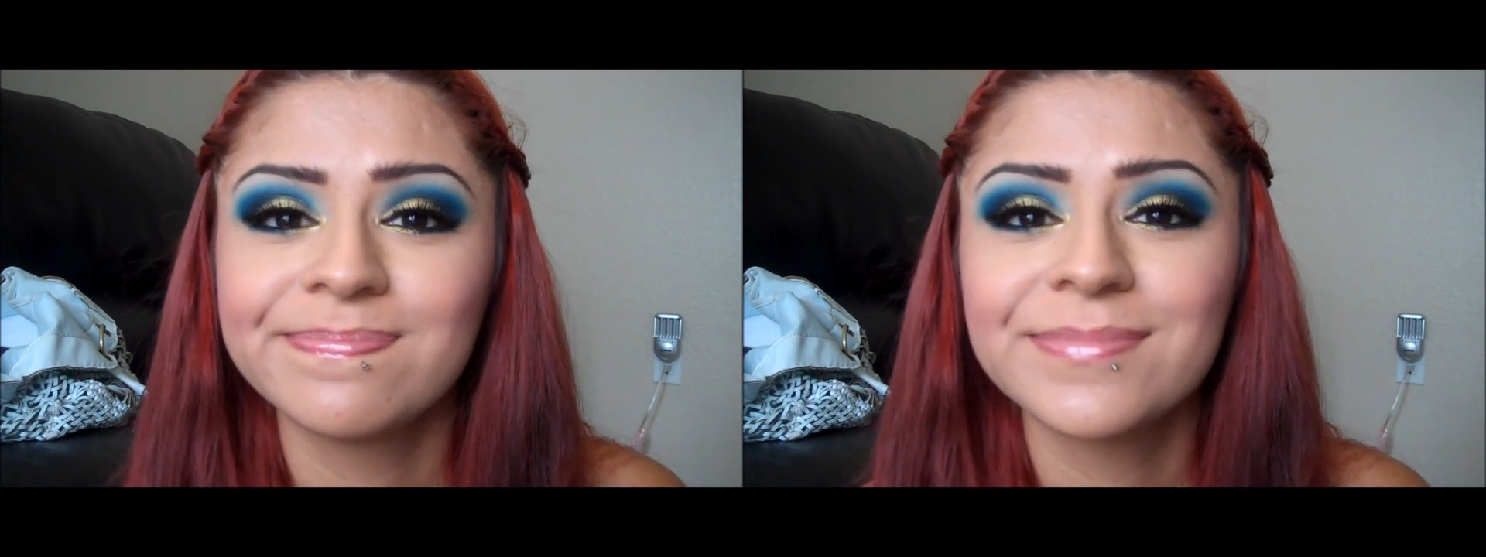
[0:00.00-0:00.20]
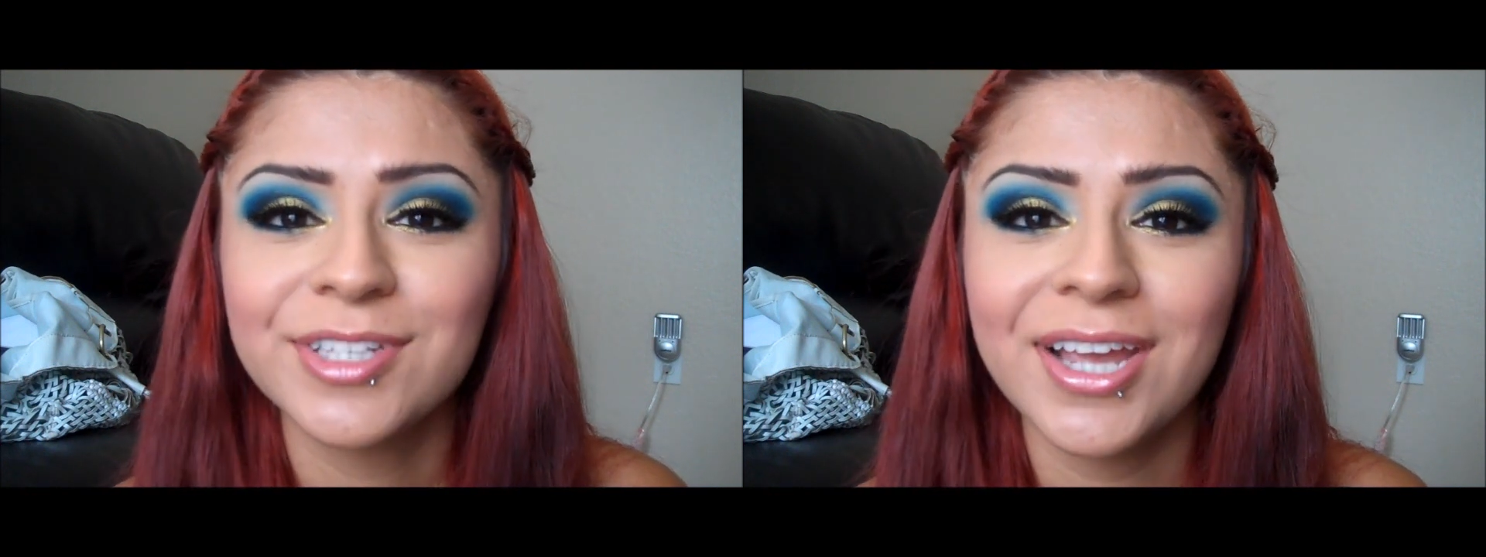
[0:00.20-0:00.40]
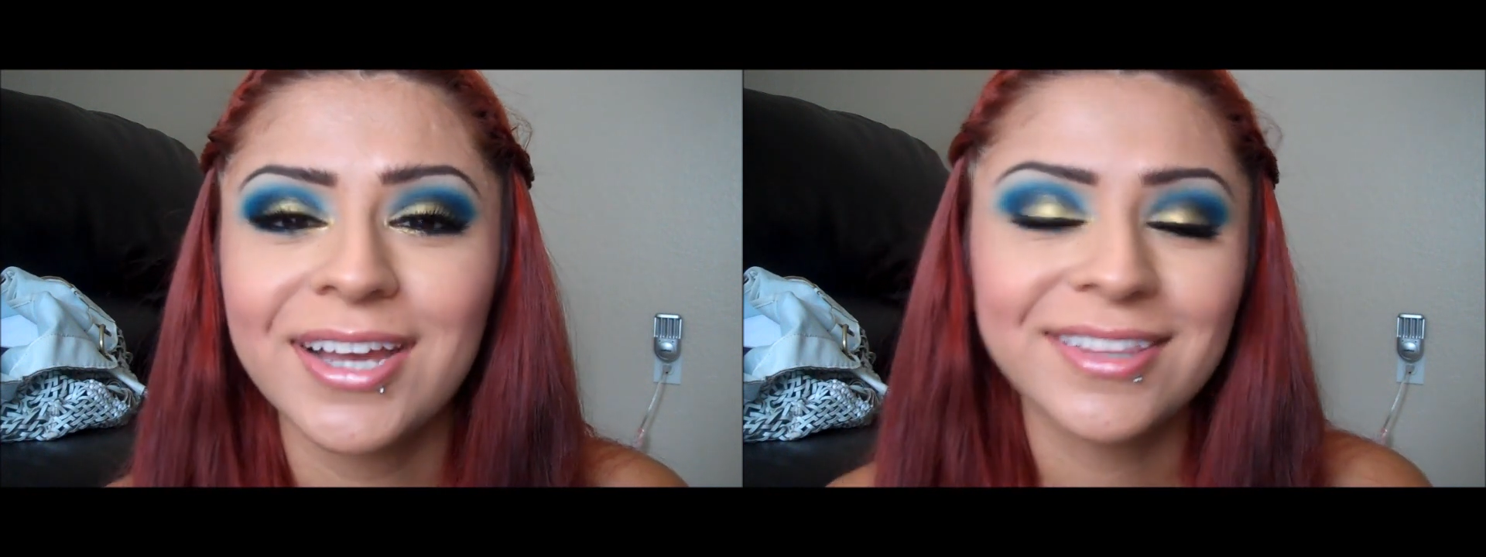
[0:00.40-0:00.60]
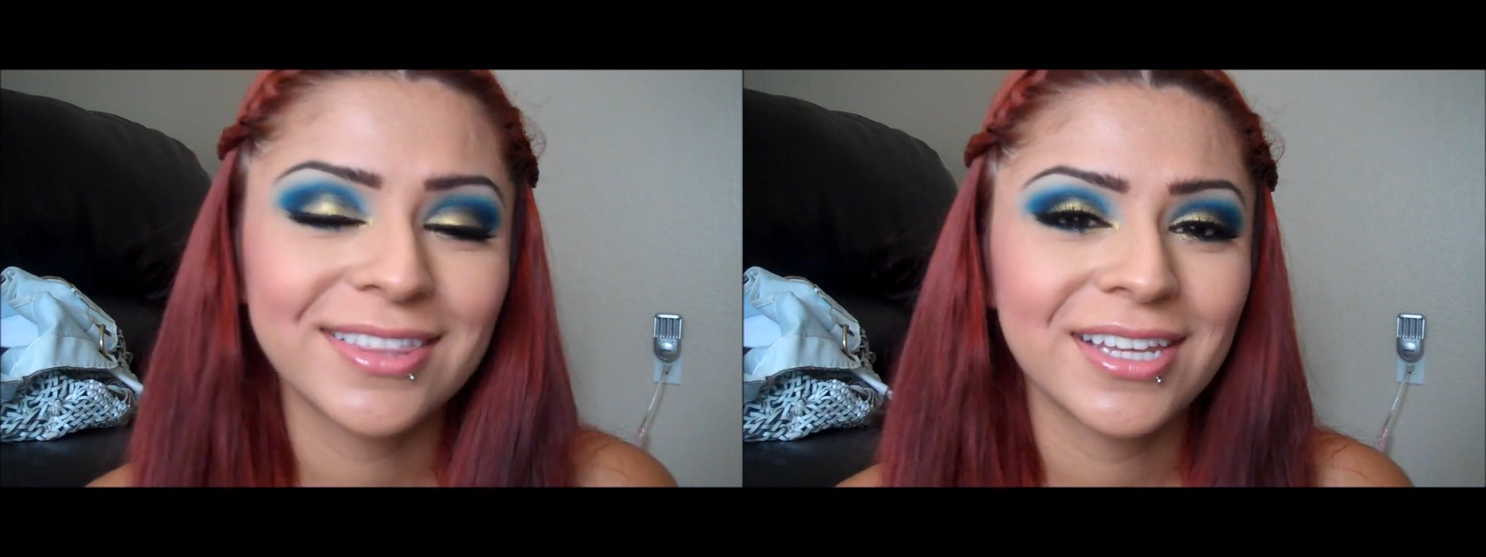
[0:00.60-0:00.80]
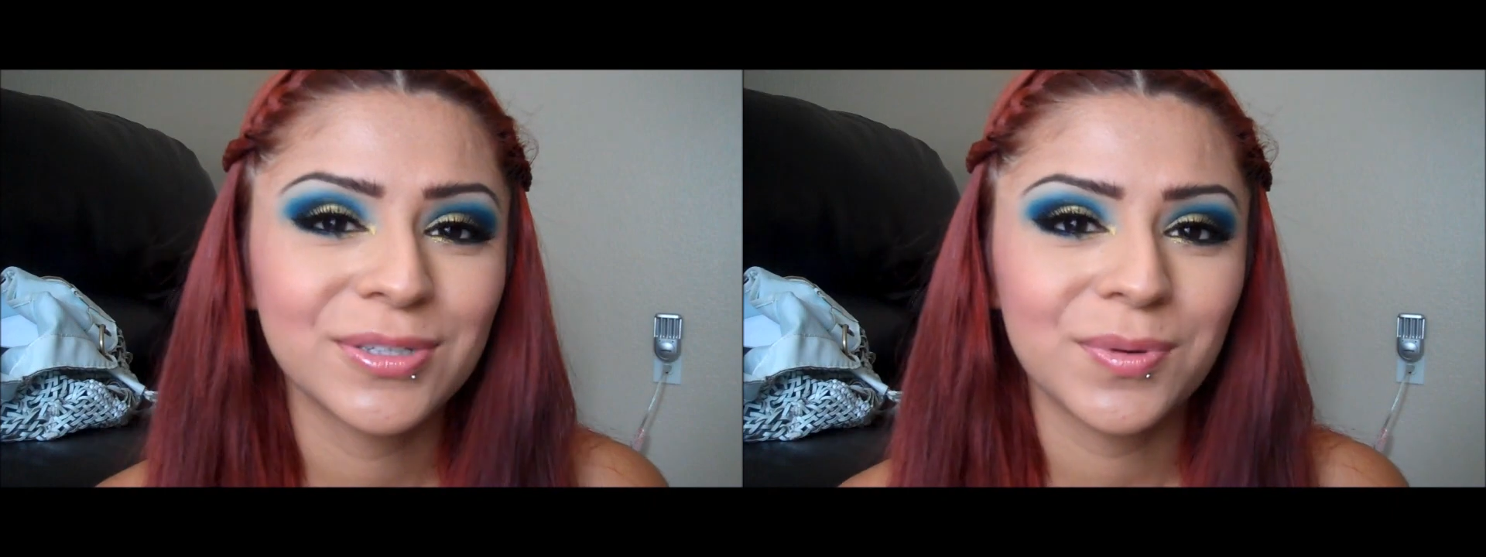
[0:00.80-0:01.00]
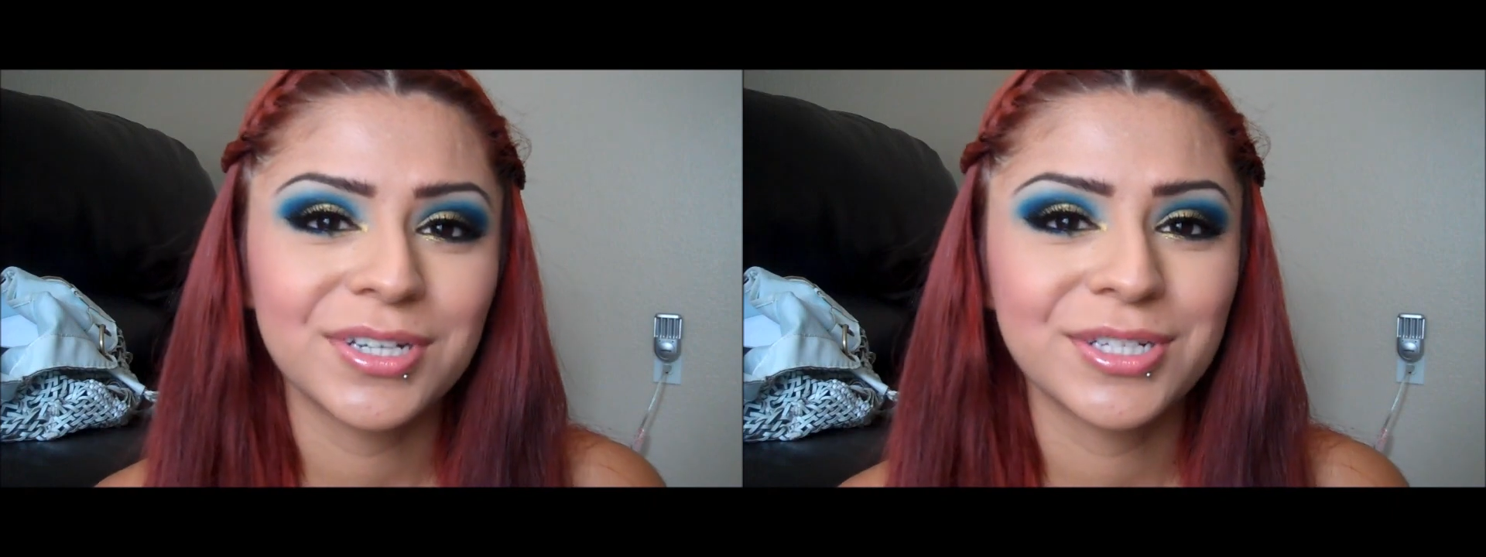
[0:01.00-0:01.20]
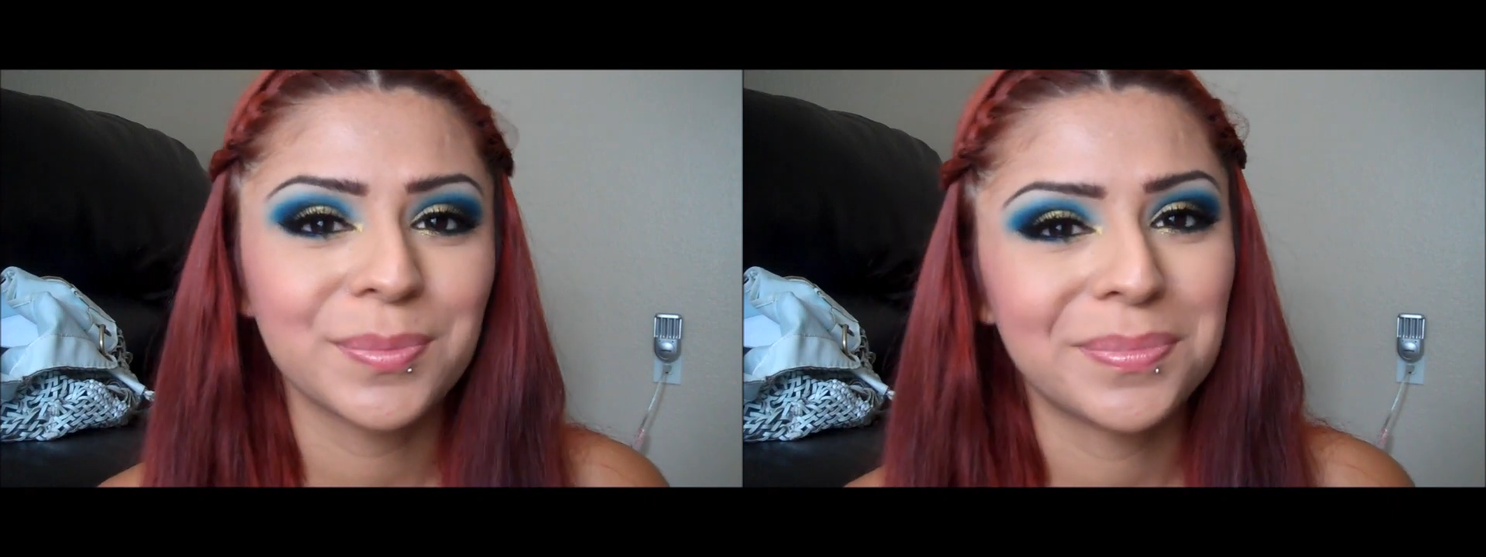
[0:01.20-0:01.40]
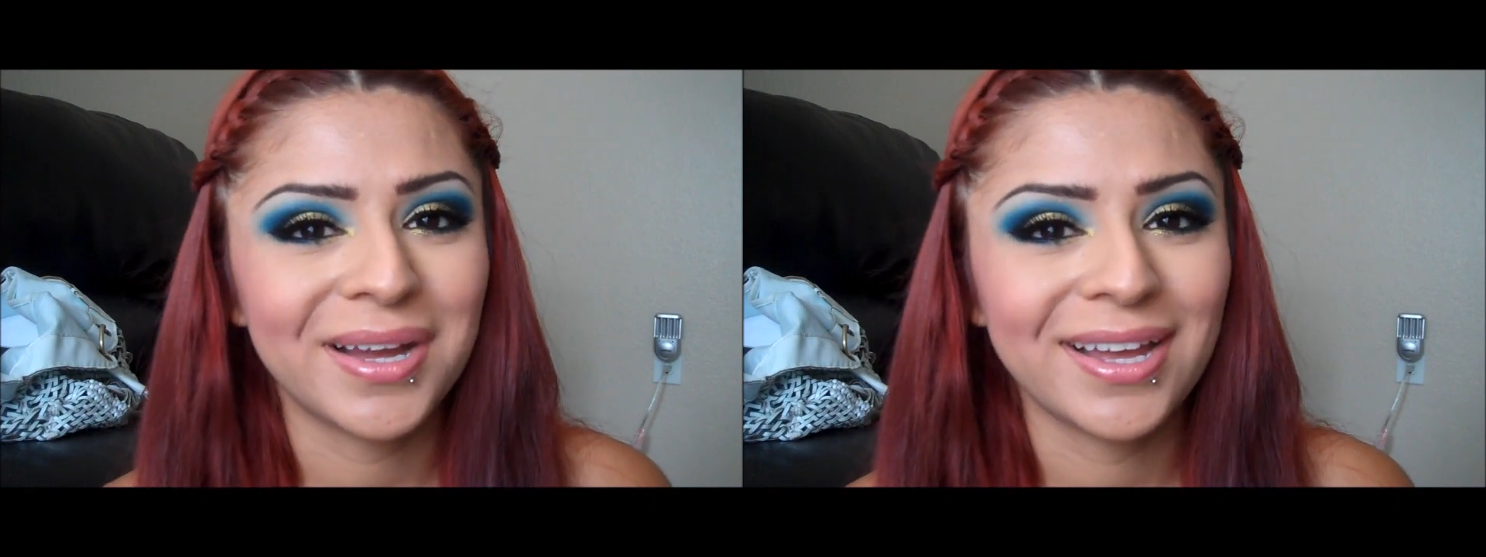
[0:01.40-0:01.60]
So yeah, thanks for watching.
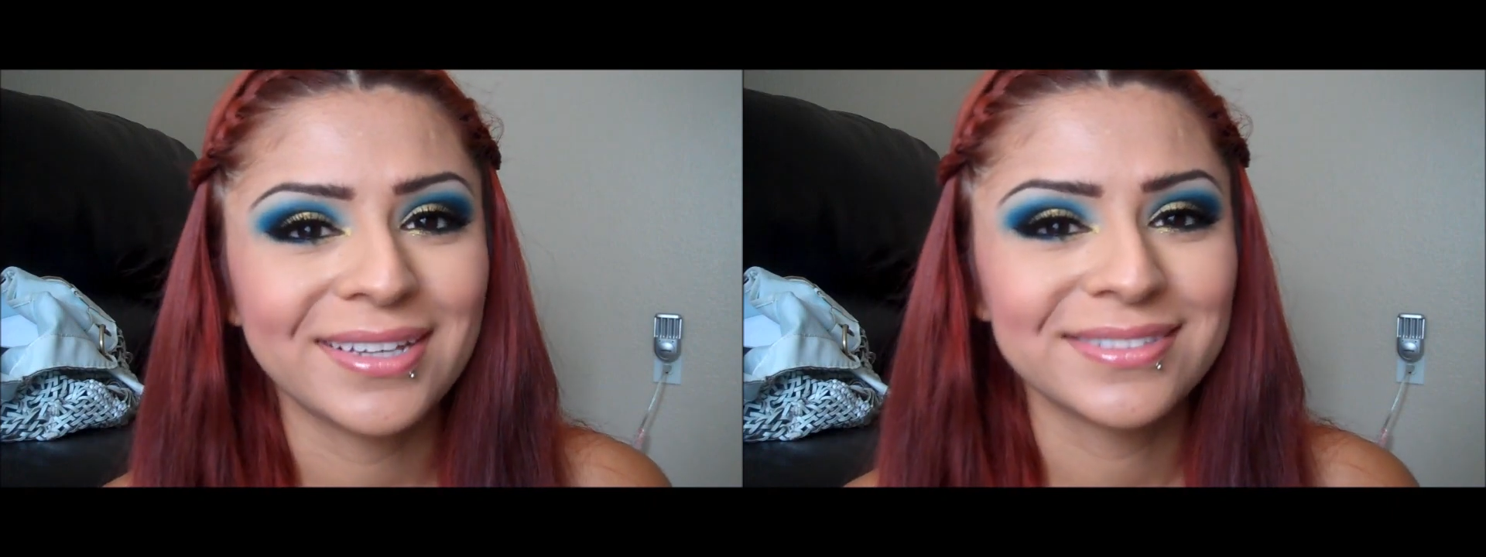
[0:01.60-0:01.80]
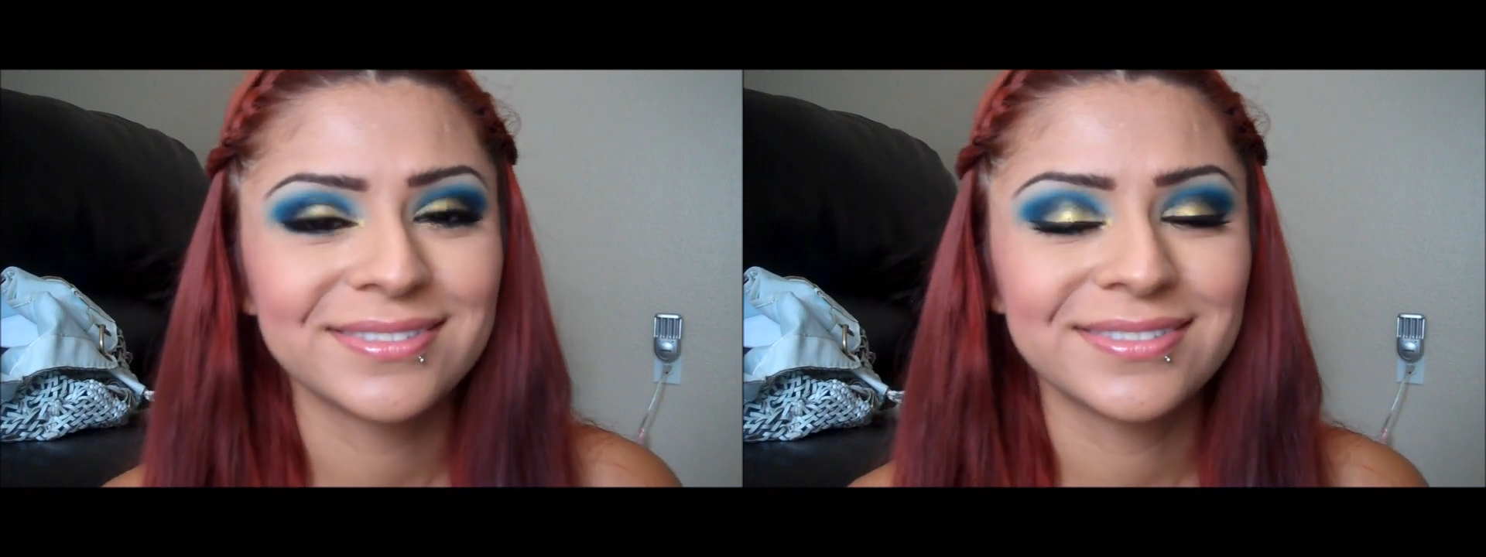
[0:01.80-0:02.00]
Bye.